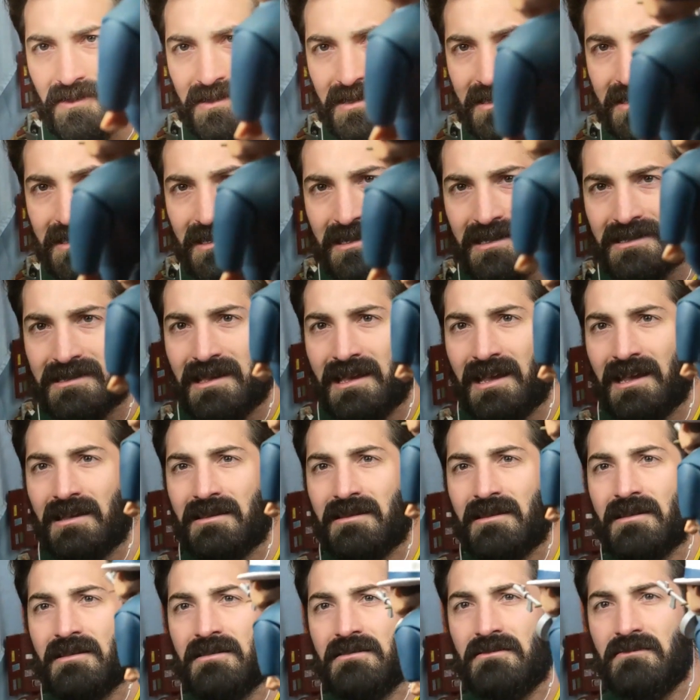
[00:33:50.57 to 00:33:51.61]
you could stick his
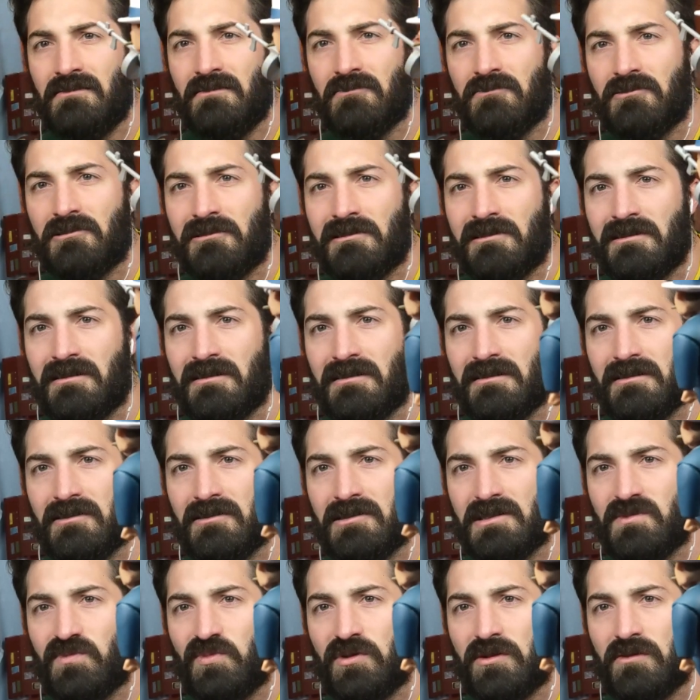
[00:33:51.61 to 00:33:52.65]
hand in, where you
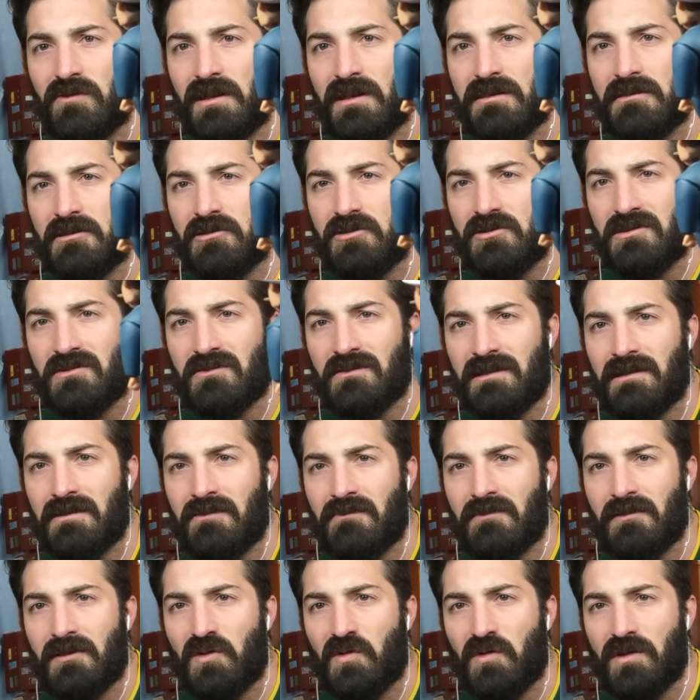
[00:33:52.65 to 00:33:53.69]
just put it right in the joint
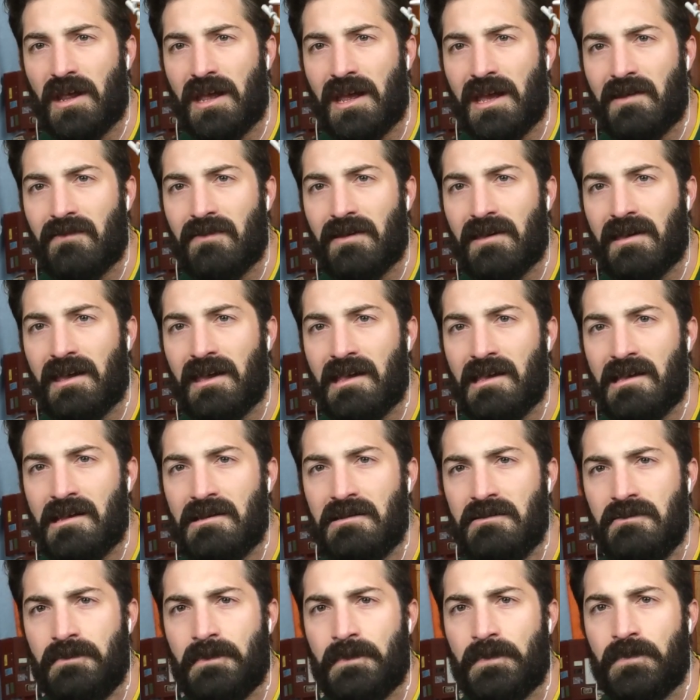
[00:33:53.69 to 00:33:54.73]
where you would have a
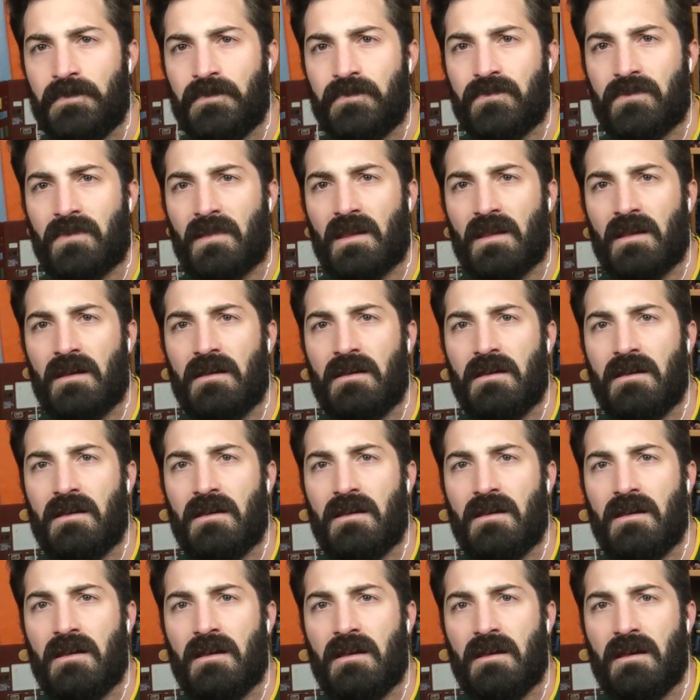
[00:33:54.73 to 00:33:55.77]
hand.
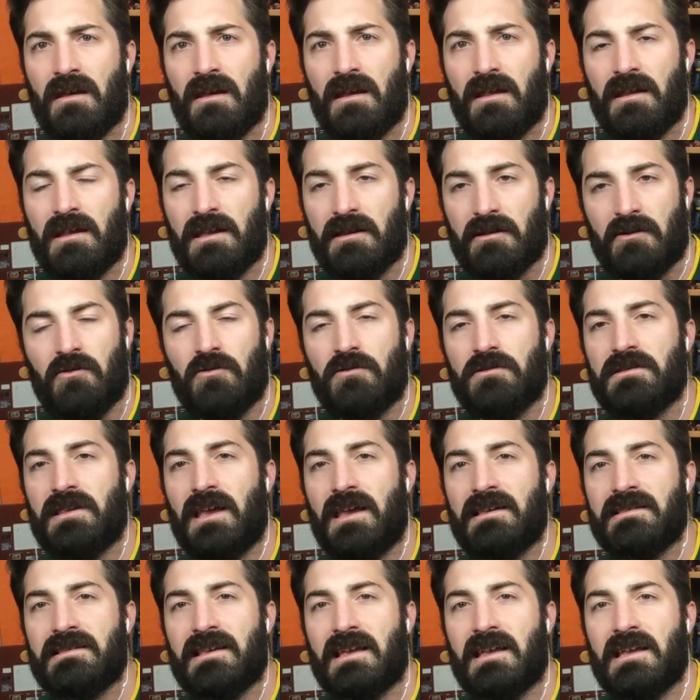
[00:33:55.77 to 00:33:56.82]
And he, of course,
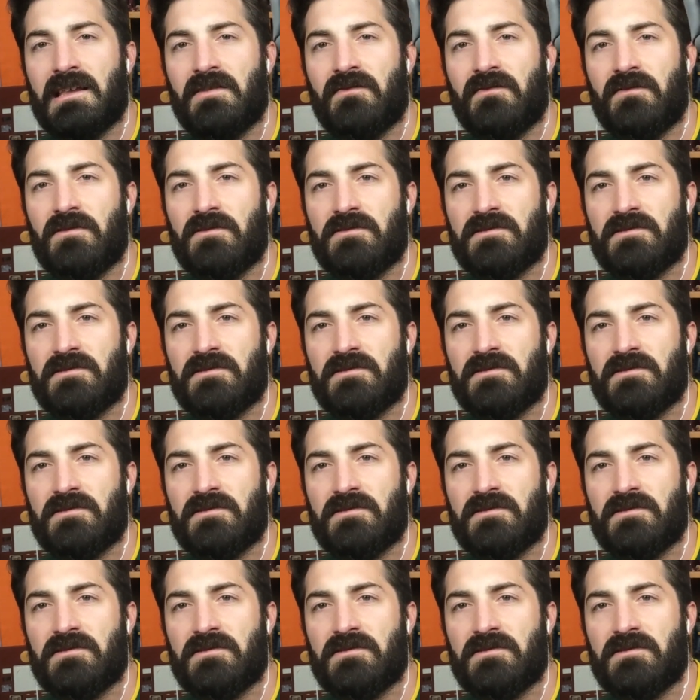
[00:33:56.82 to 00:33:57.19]
has hands for